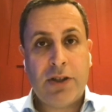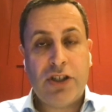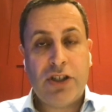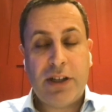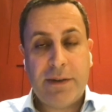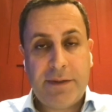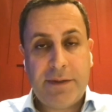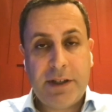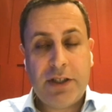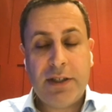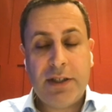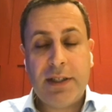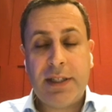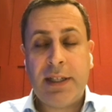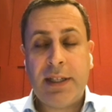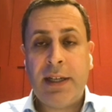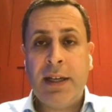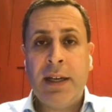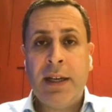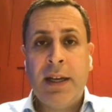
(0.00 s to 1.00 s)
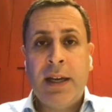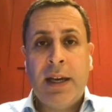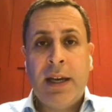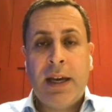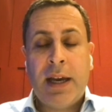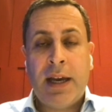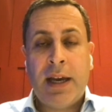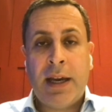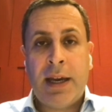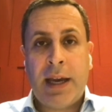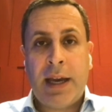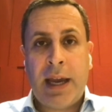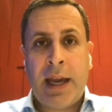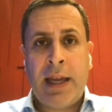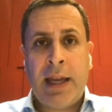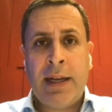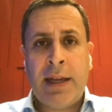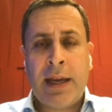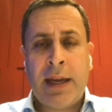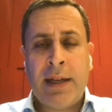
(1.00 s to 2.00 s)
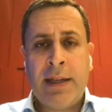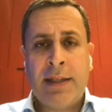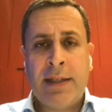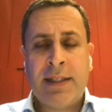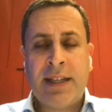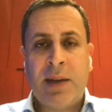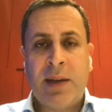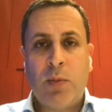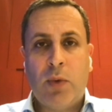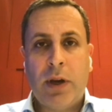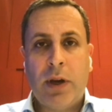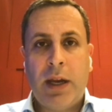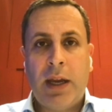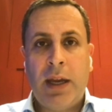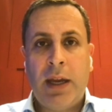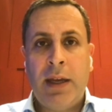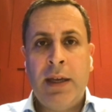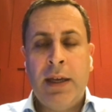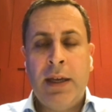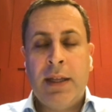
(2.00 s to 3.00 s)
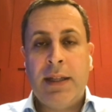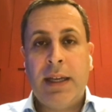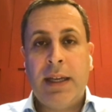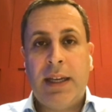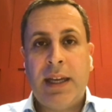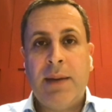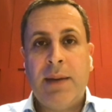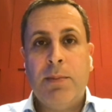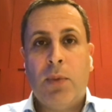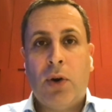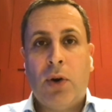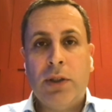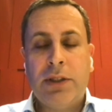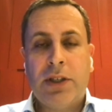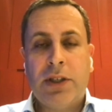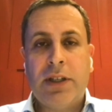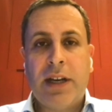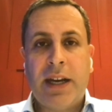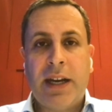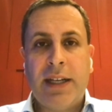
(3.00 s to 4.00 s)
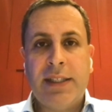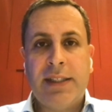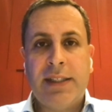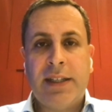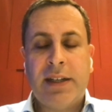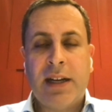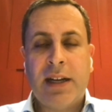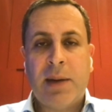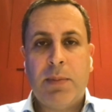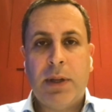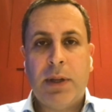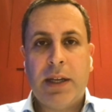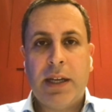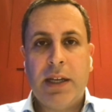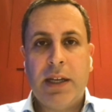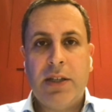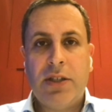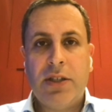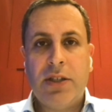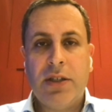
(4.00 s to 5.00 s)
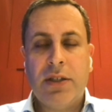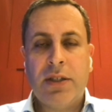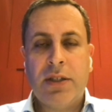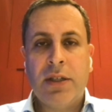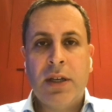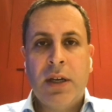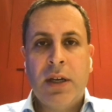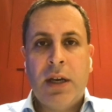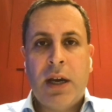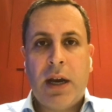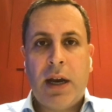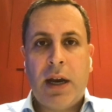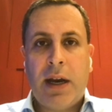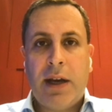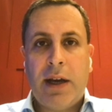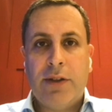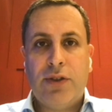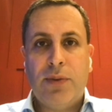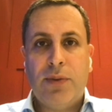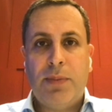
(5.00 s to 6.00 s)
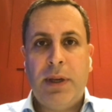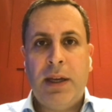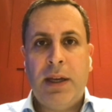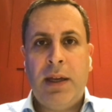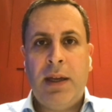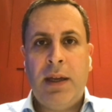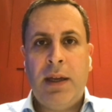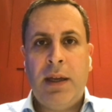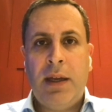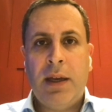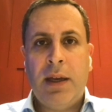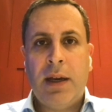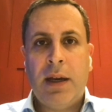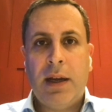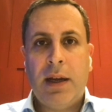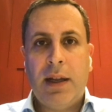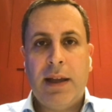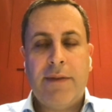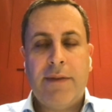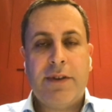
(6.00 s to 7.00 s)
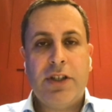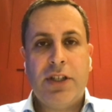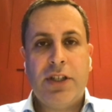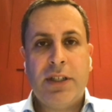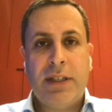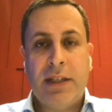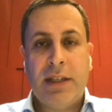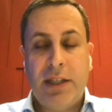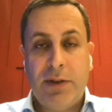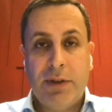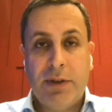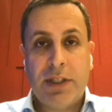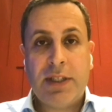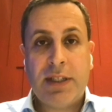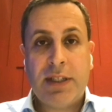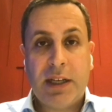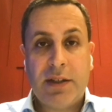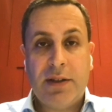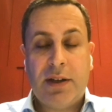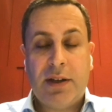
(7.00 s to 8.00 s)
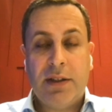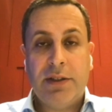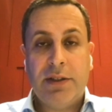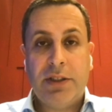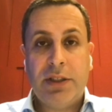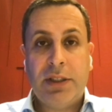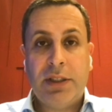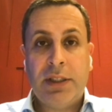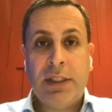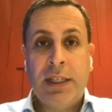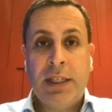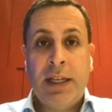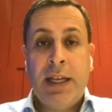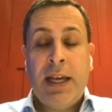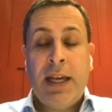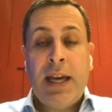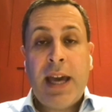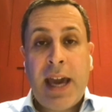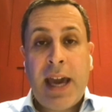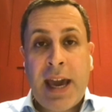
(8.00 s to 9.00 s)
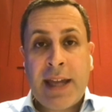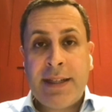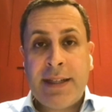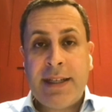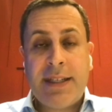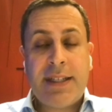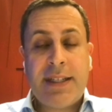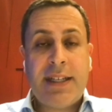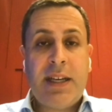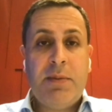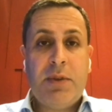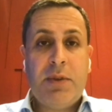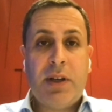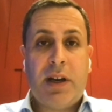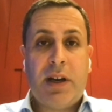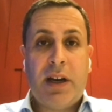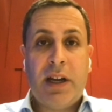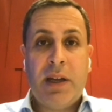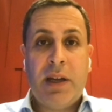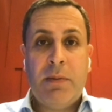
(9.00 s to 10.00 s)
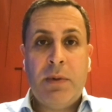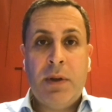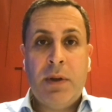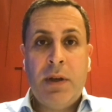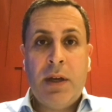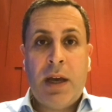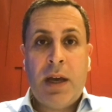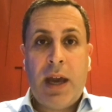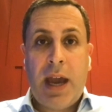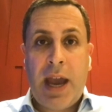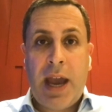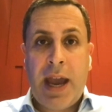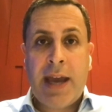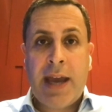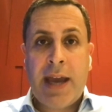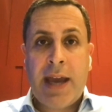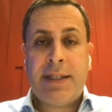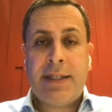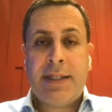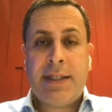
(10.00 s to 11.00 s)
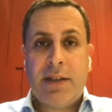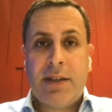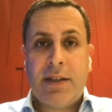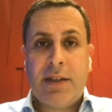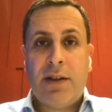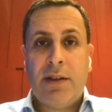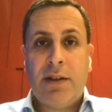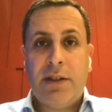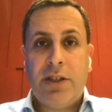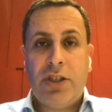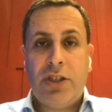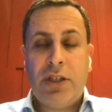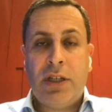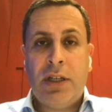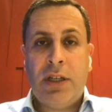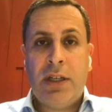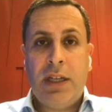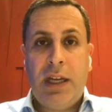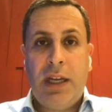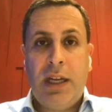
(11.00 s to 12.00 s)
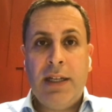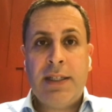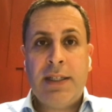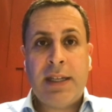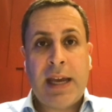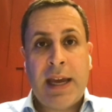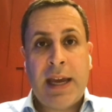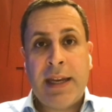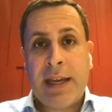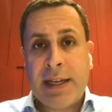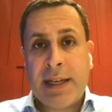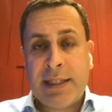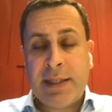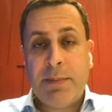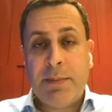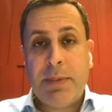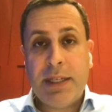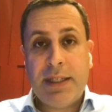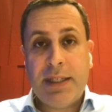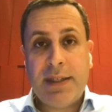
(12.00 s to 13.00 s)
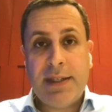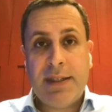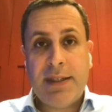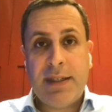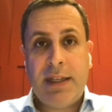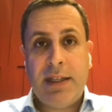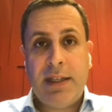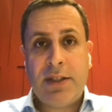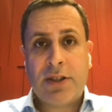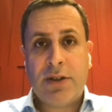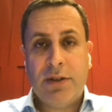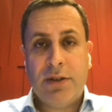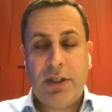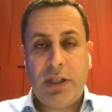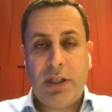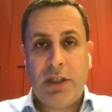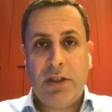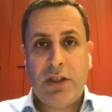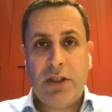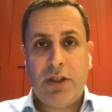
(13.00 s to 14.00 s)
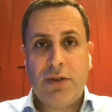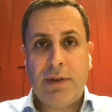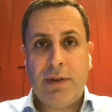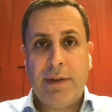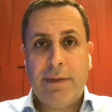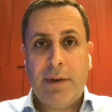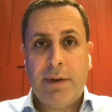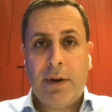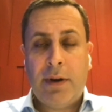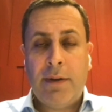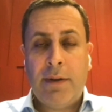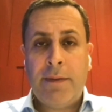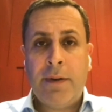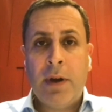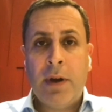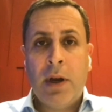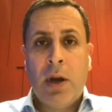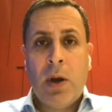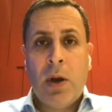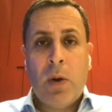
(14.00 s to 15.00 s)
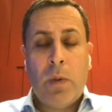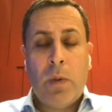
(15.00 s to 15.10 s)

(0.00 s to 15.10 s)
energy efficiency. And at the same way, they can modernize their applications to be leveraging the newest technologies. At the same time, as technology needs and as the business needs continues to evolve,